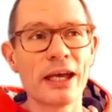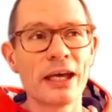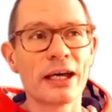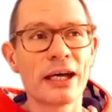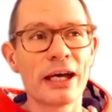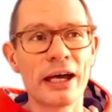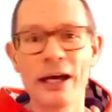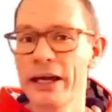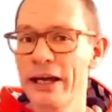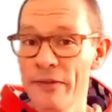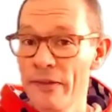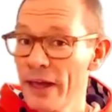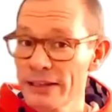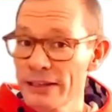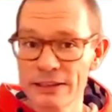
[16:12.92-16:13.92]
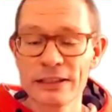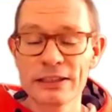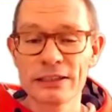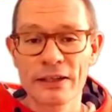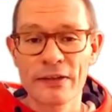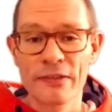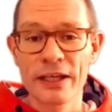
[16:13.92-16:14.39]
and that's it.
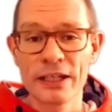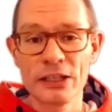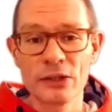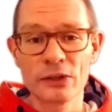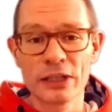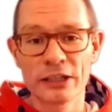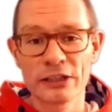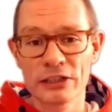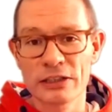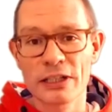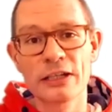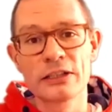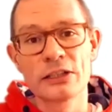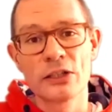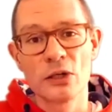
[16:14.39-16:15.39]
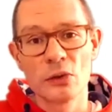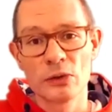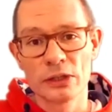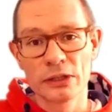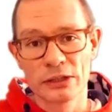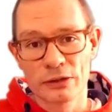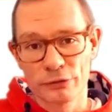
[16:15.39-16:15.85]
And then you can start
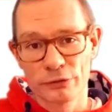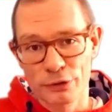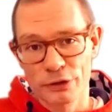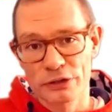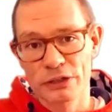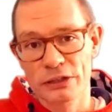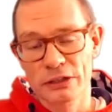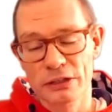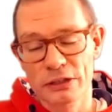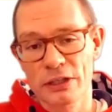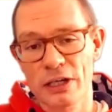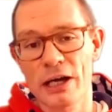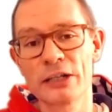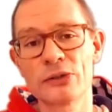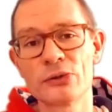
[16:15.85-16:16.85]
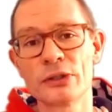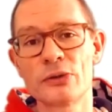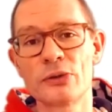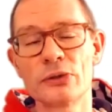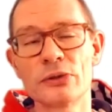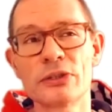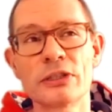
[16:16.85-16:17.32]
coding your first ArcUnit
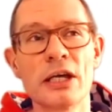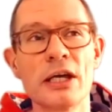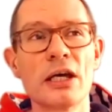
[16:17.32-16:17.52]
rules.